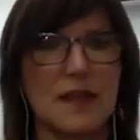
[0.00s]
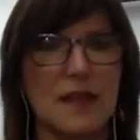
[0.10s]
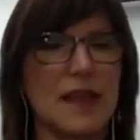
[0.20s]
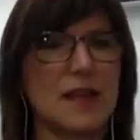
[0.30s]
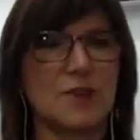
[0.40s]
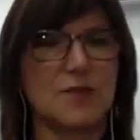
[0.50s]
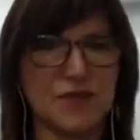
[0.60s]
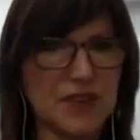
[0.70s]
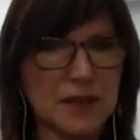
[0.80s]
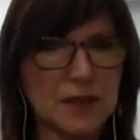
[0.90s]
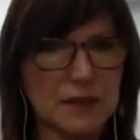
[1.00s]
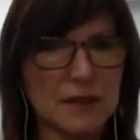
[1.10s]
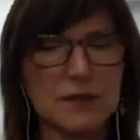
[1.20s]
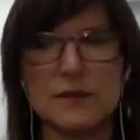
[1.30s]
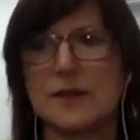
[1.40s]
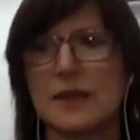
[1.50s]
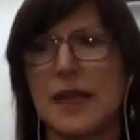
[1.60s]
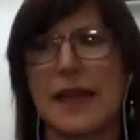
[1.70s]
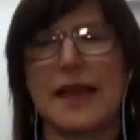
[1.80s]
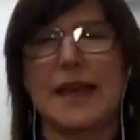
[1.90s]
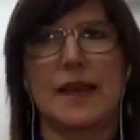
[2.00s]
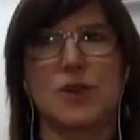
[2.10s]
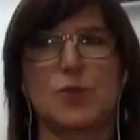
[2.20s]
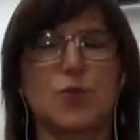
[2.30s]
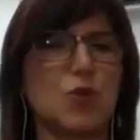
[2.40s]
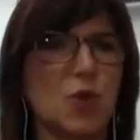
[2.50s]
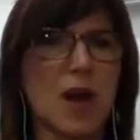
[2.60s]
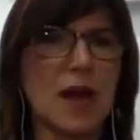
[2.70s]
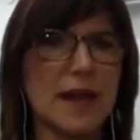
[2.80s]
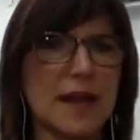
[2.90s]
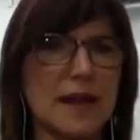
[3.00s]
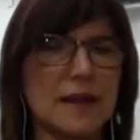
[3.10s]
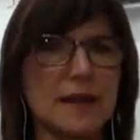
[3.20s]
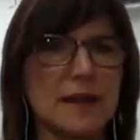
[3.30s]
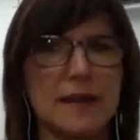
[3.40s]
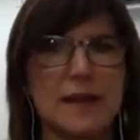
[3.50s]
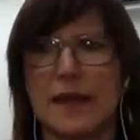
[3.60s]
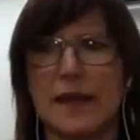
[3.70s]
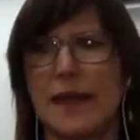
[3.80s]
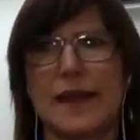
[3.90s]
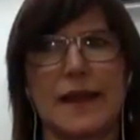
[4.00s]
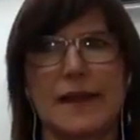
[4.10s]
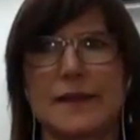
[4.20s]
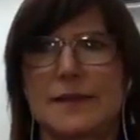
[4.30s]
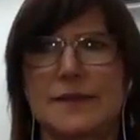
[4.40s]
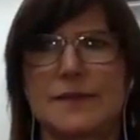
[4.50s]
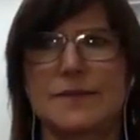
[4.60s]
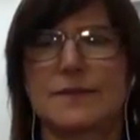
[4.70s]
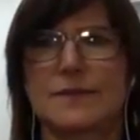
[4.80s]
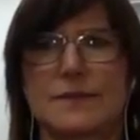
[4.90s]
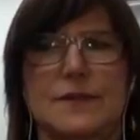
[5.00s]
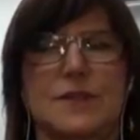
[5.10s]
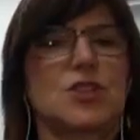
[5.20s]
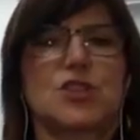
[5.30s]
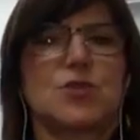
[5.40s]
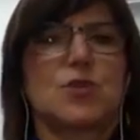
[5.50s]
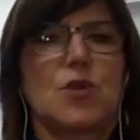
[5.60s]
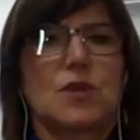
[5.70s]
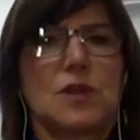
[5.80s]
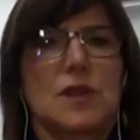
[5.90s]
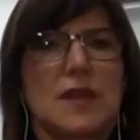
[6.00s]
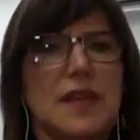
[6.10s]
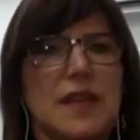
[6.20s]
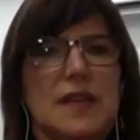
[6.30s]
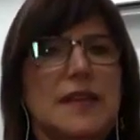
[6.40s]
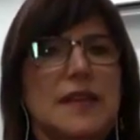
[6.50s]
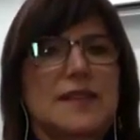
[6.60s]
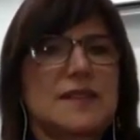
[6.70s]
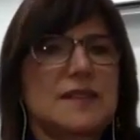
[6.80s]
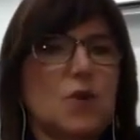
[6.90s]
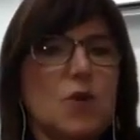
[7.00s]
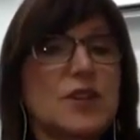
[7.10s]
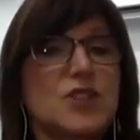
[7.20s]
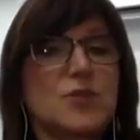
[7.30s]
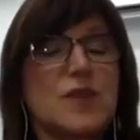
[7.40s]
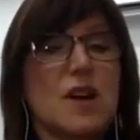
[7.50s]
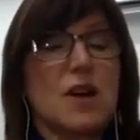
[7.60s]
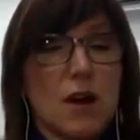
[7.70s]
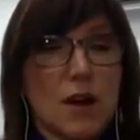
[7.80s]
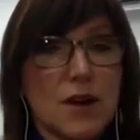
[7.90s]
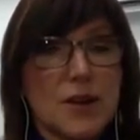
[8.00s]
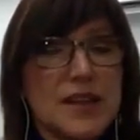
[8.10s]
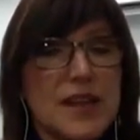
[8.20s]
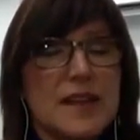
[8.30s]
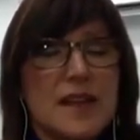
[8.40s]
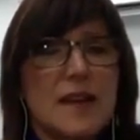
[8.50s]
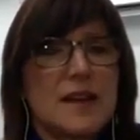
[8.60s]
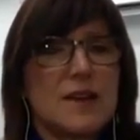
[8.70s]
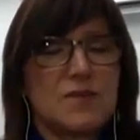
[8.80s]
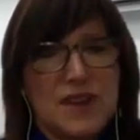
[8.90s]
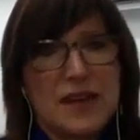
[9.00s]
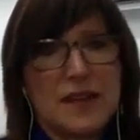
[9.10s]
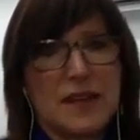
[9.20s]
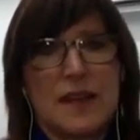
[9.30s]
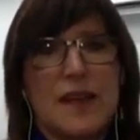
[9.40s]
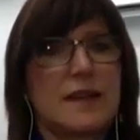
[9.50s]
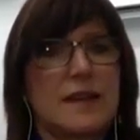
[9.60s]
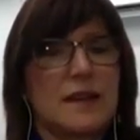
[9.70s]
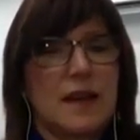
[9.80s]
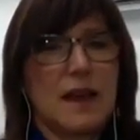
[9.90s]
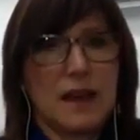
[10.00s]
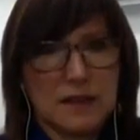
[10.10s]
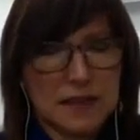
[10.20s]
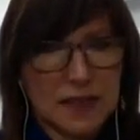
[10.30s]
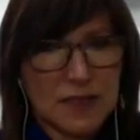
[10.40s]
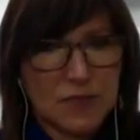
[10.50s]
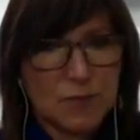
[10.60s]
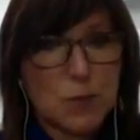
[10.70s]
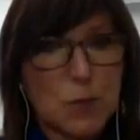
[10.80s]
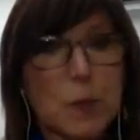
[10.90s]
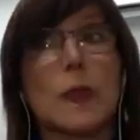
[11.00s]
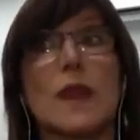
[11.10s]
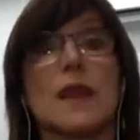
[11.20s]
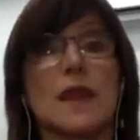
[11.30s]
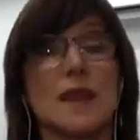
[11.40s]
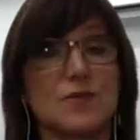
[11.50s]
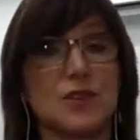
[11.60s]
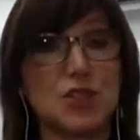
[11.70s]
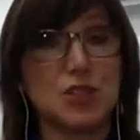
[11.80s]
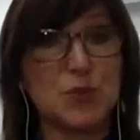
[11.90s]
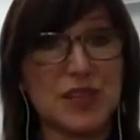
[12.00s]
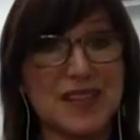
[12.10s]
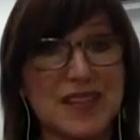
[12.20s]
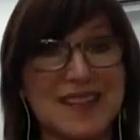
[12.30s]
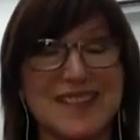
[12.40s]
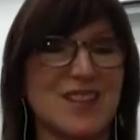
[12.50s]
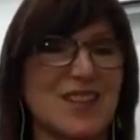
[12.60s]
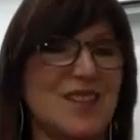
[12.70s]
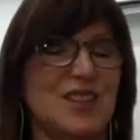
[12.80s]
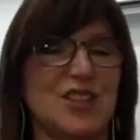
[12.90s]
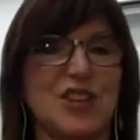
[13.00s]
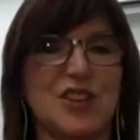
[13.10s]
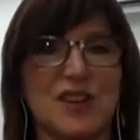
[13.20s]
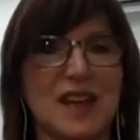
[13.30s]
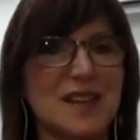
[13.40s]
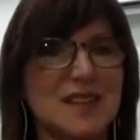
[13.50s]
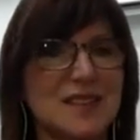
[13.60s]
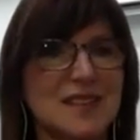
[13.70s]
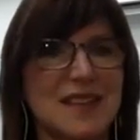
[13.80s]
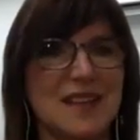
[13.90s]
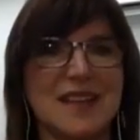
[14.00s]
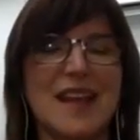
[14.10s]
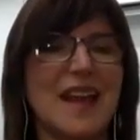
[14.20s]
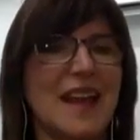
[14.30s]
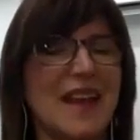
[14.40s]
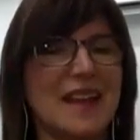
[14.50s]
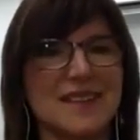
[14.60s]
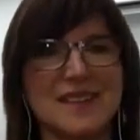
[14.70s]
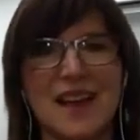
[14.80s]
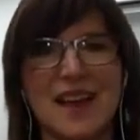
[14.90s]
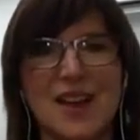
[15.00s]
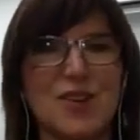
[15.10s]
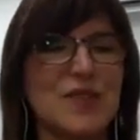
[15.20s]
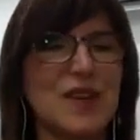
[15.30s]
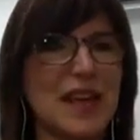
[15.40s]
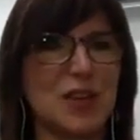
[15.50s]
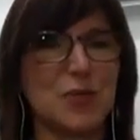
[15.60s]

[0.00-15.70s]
and fear and pride and control, it's going to be hard and uninviting and ugly. If what you put in is authentic curiosity and love and